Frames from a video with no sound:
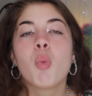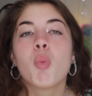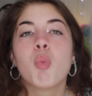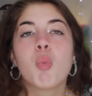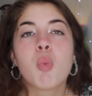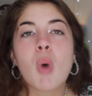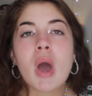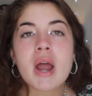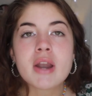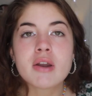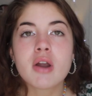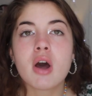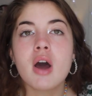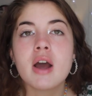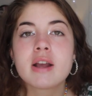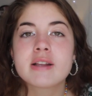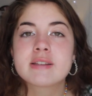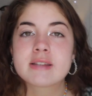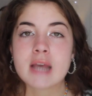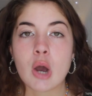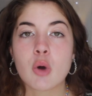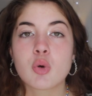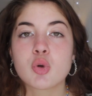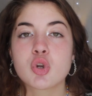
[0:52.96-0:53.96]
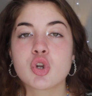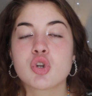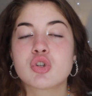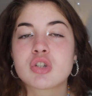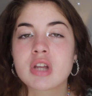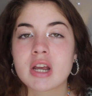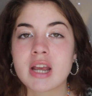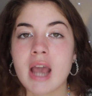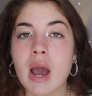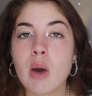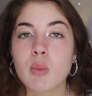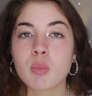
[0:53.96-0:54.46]
When I tell you
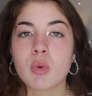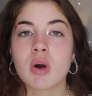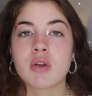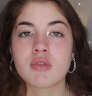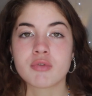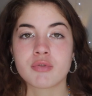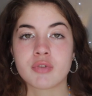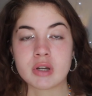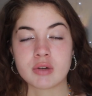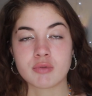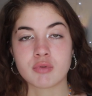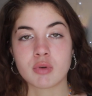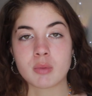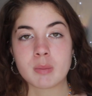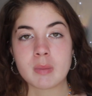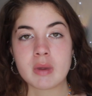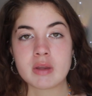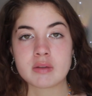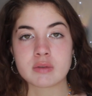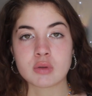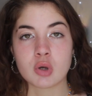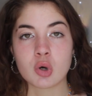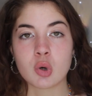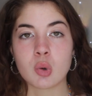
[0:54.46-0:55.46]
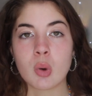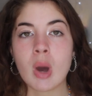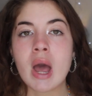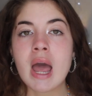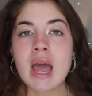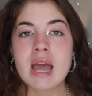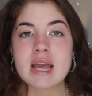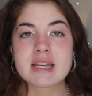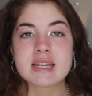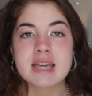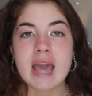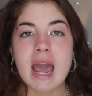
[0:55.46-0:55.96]
to get one thing from this haul,
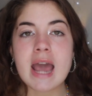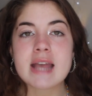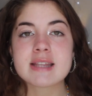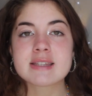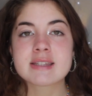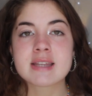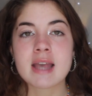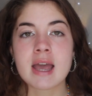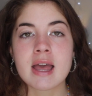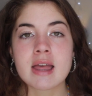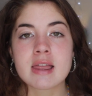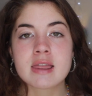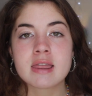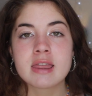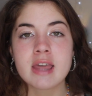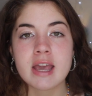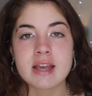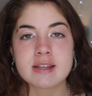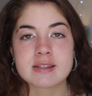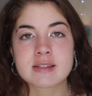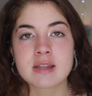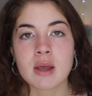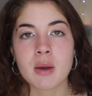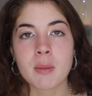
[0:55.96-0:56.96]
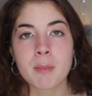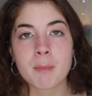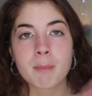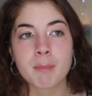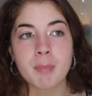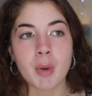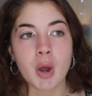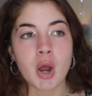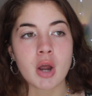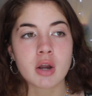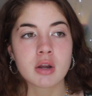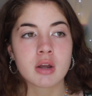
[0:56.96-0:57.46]
get this
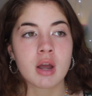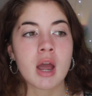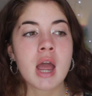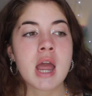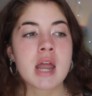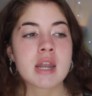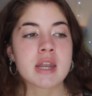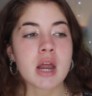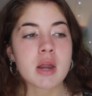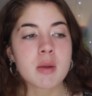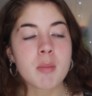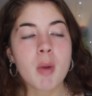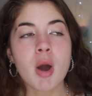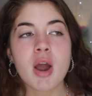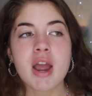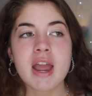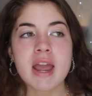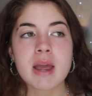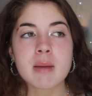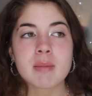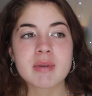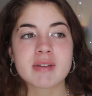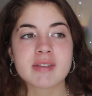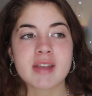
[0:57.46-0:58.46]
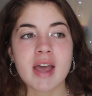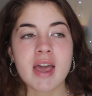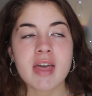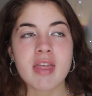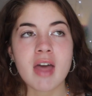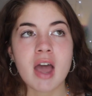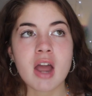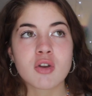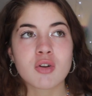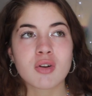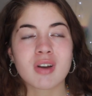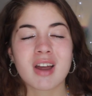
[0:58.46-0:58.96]
book. Now you might hear me say
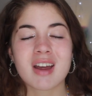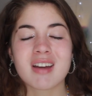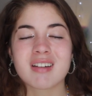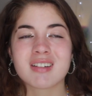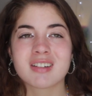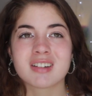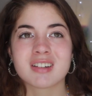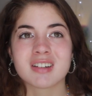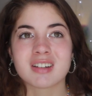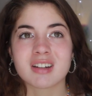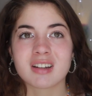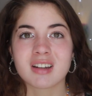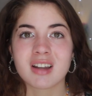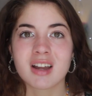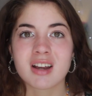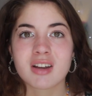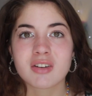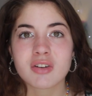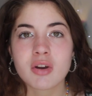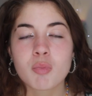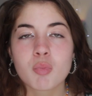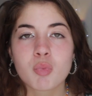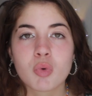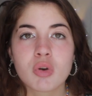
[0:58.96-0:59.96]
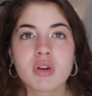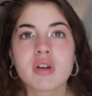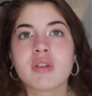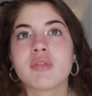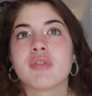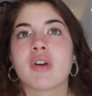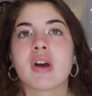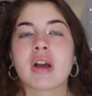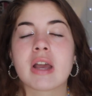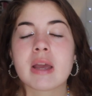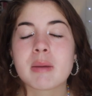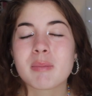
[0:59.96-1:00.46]
that and you're like, ugh, like I don't want a
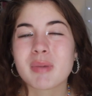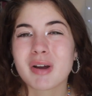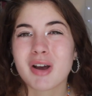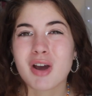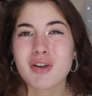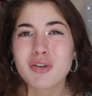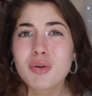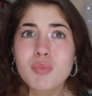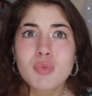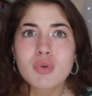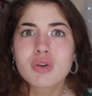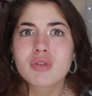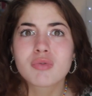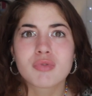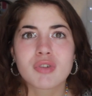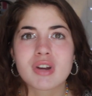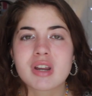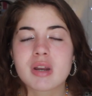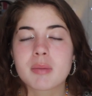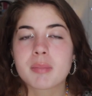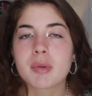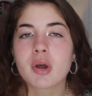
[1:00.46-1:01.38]
fucking book. I don't want to read